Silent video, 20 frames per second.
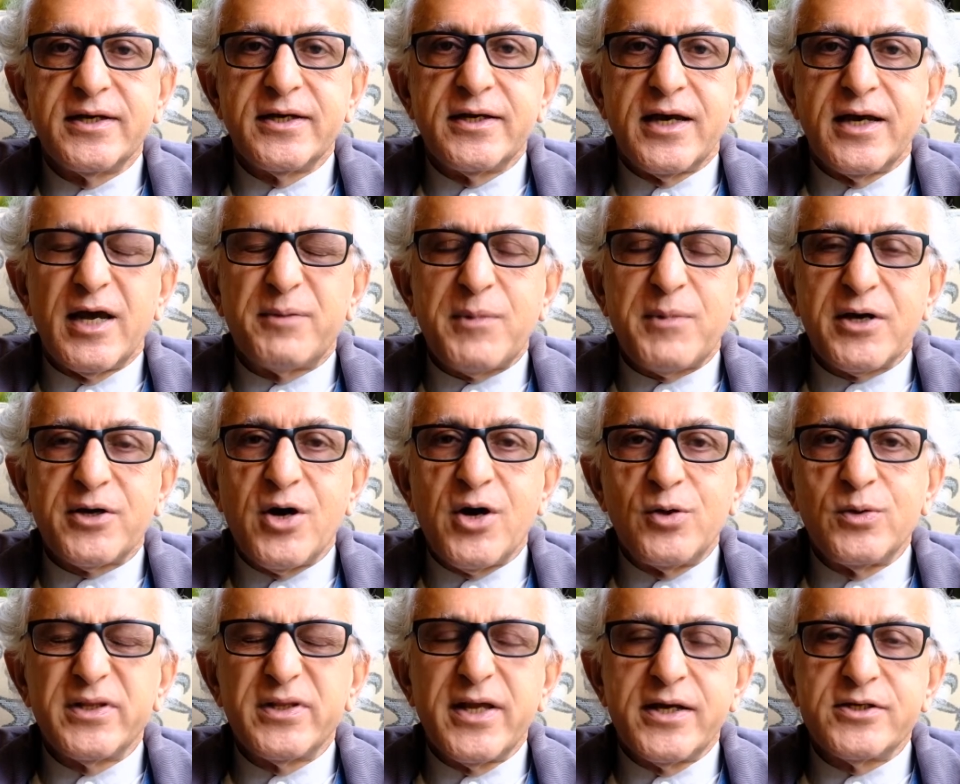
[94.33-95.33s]
And my
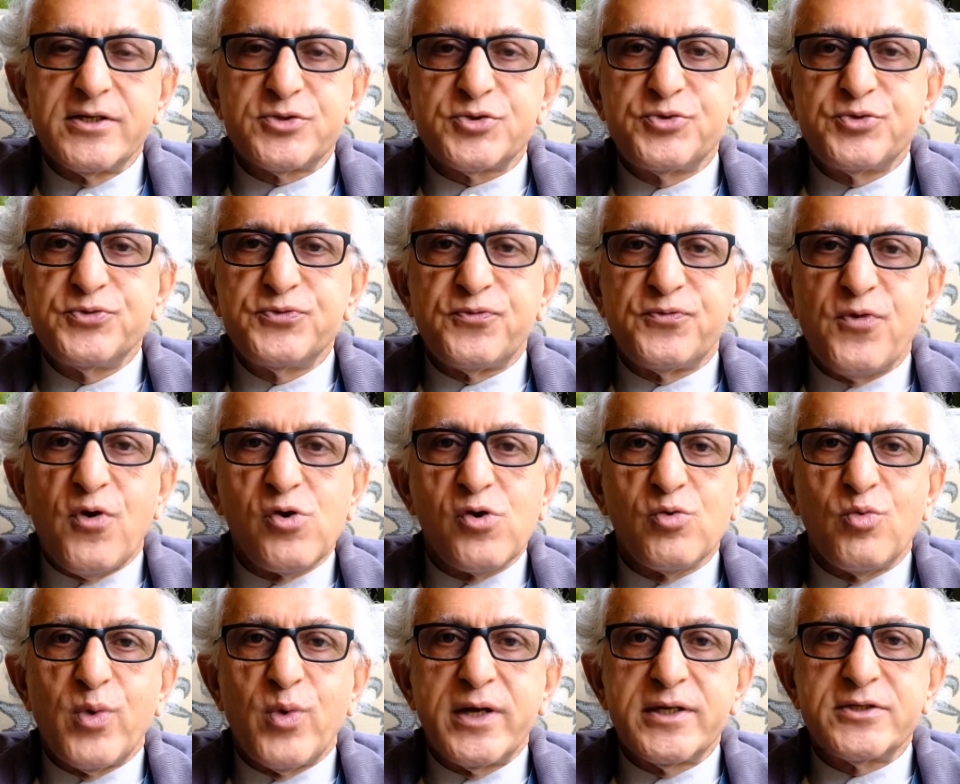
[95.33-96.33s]
goal there is
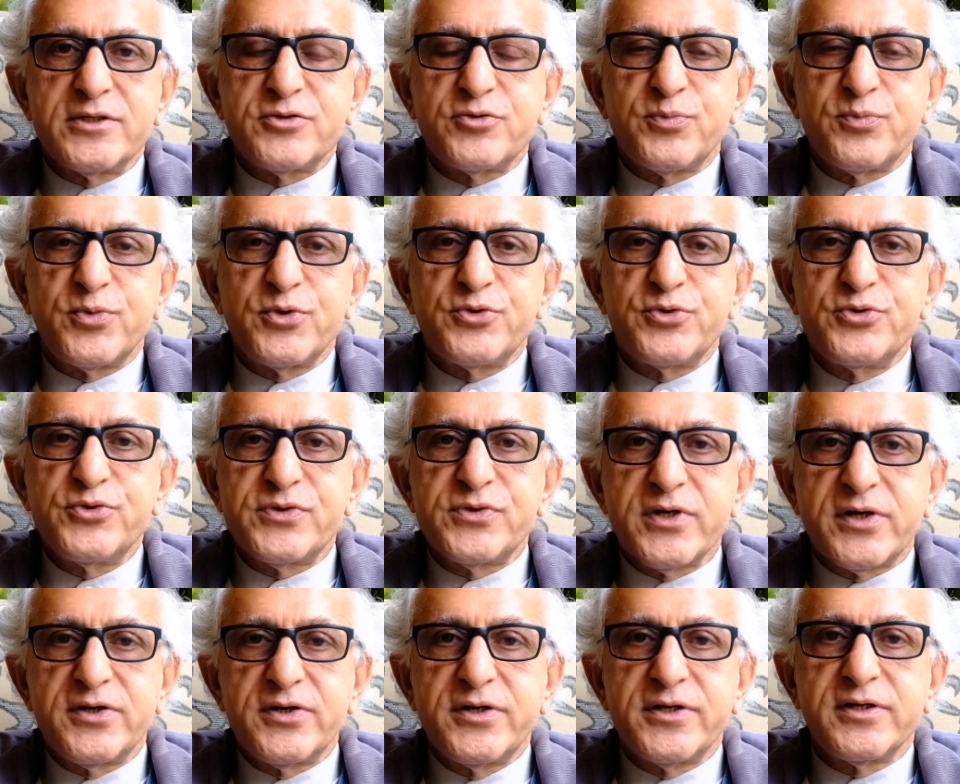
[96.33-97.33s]
twofold. One is to produce a
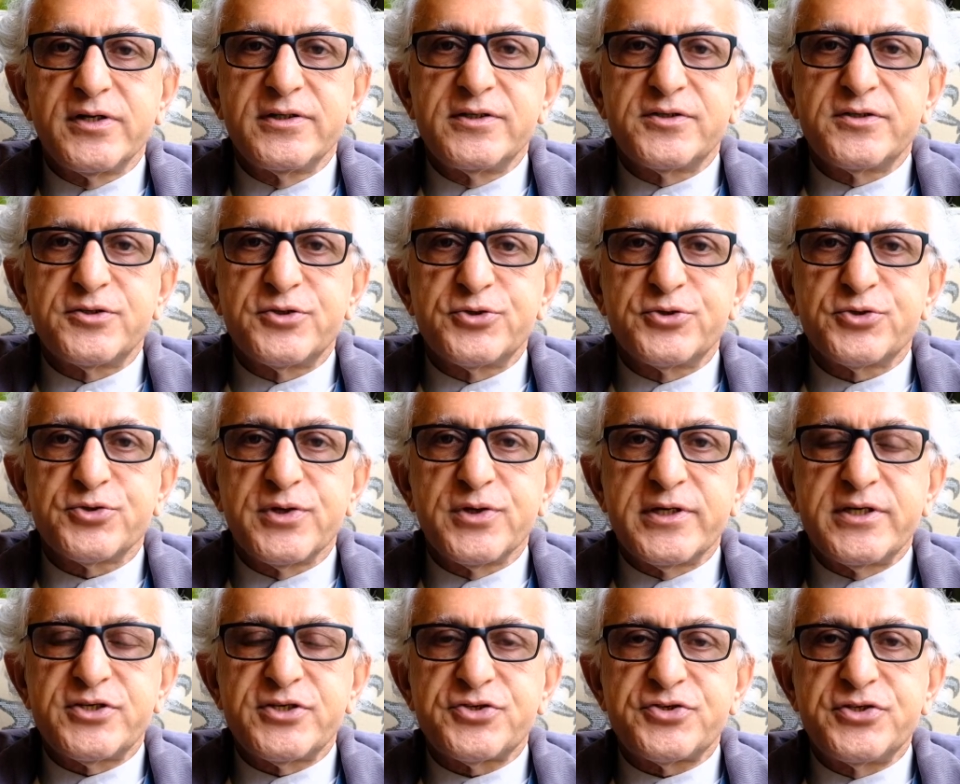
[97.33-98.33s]
critical institutional
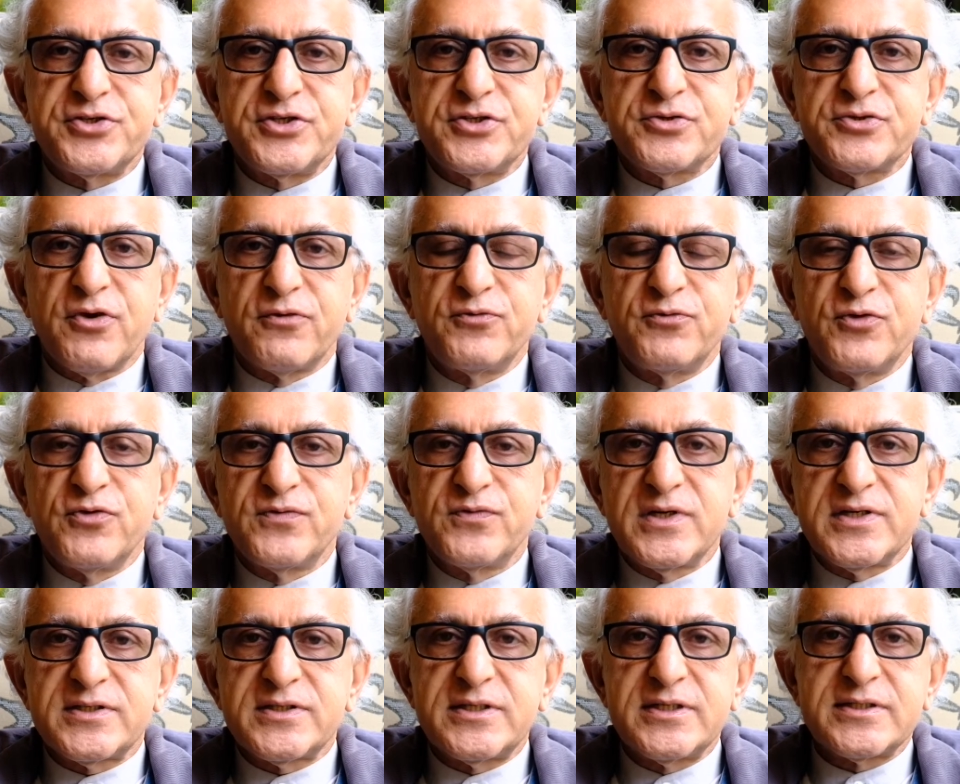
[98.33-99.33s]
histories of
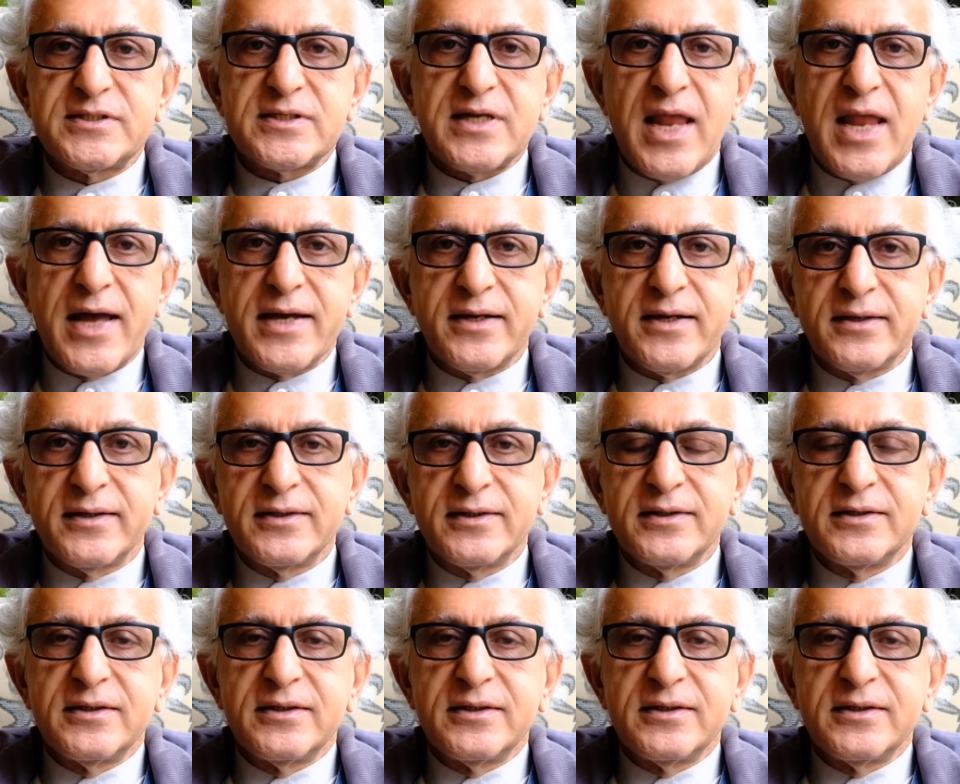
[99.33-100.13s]
universities like